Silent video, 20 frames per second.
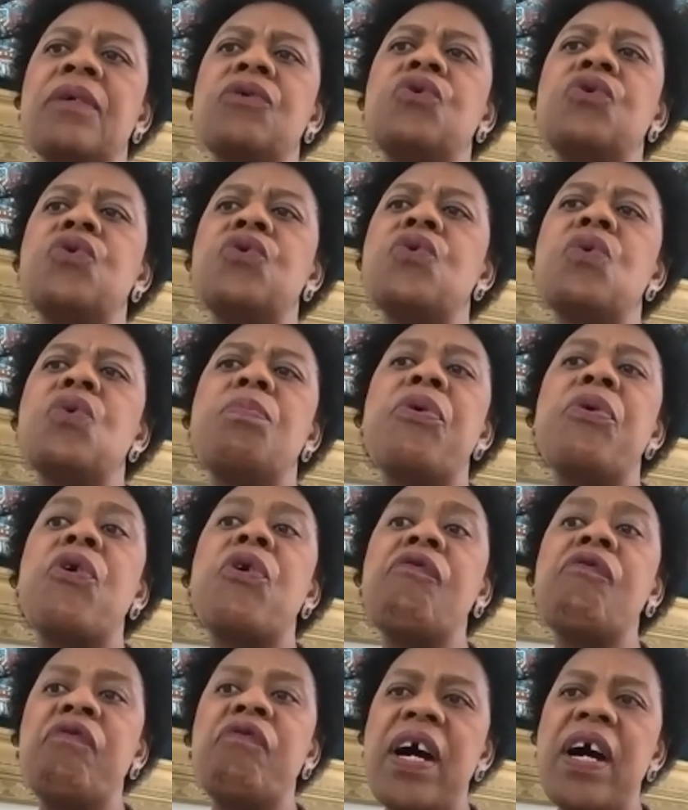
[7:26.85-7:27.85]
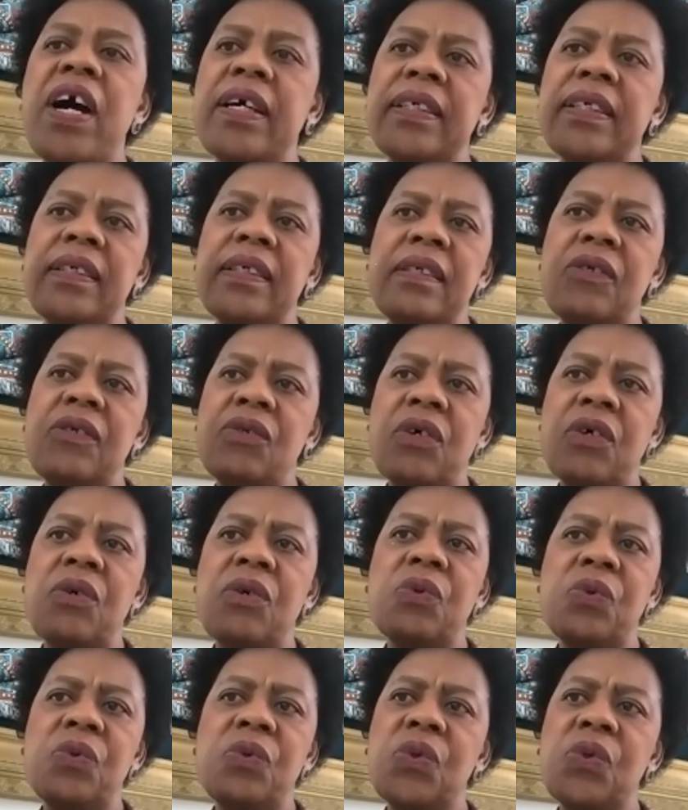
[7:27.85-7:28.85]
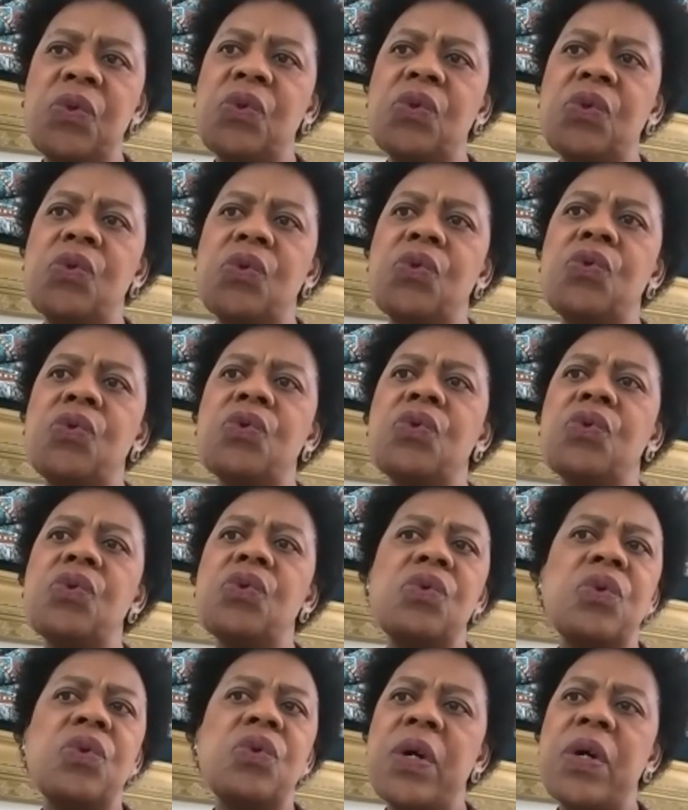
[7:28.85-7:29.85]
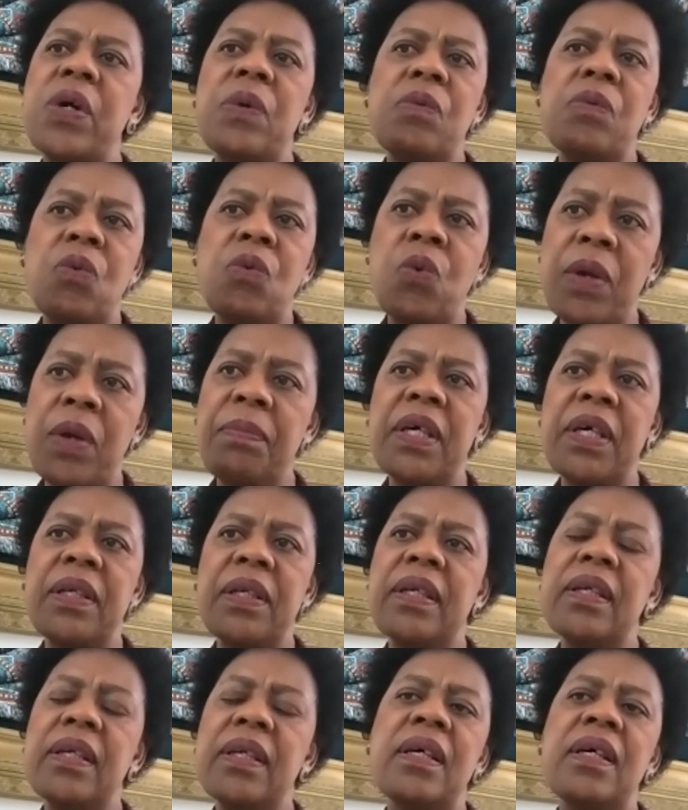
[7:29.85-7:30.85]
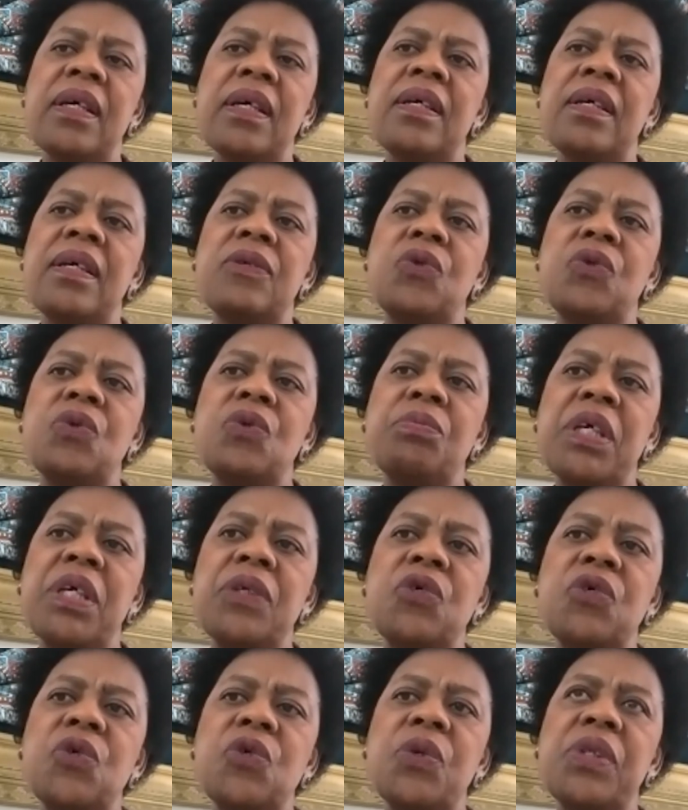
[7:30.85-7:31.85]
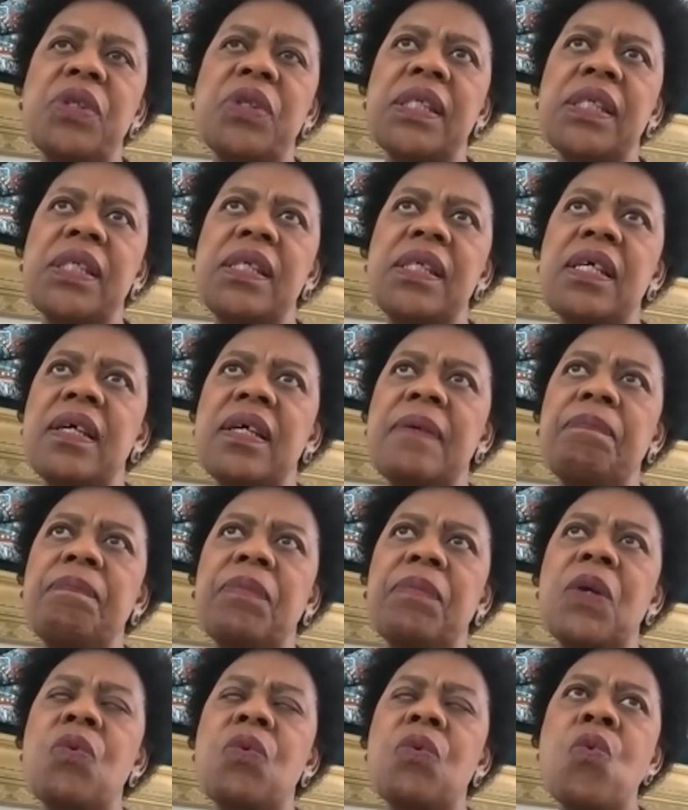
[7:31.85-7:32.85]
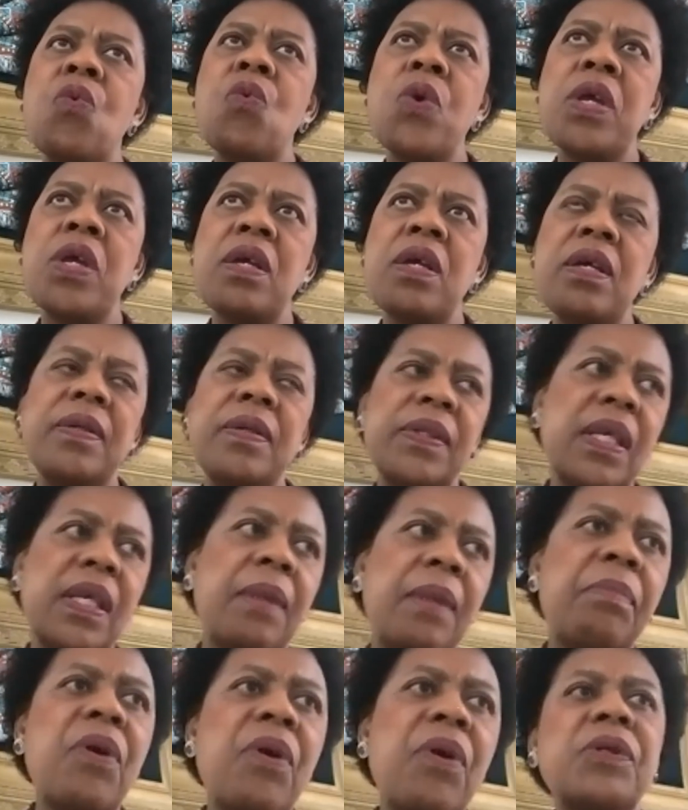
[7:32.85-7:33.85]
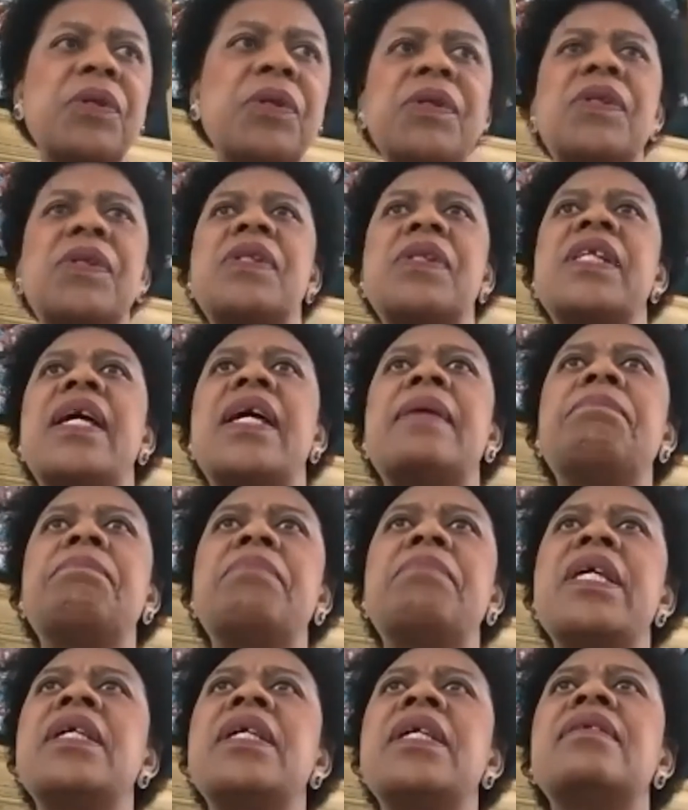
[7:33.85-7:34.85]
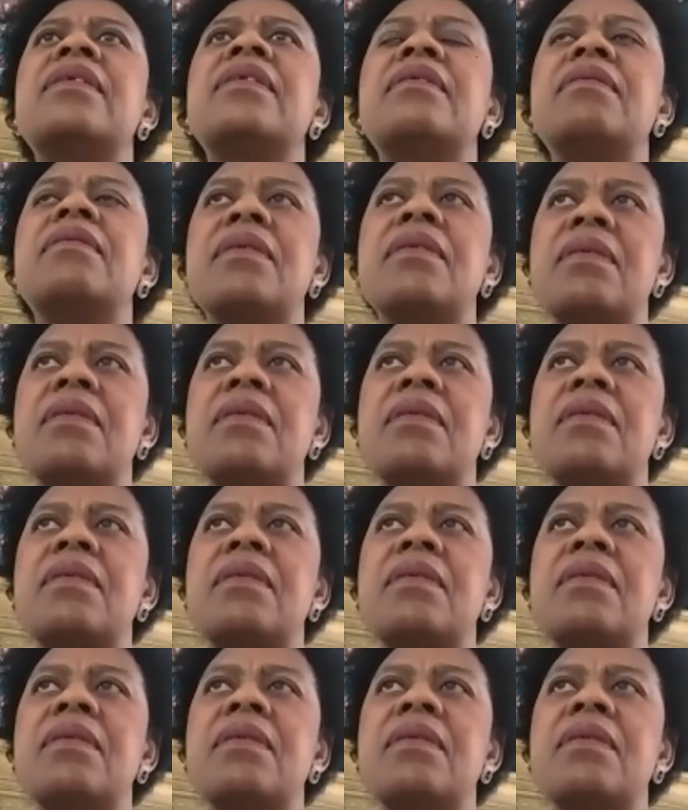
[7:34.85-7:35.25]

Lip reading: to provide those to women to make sure that we support them in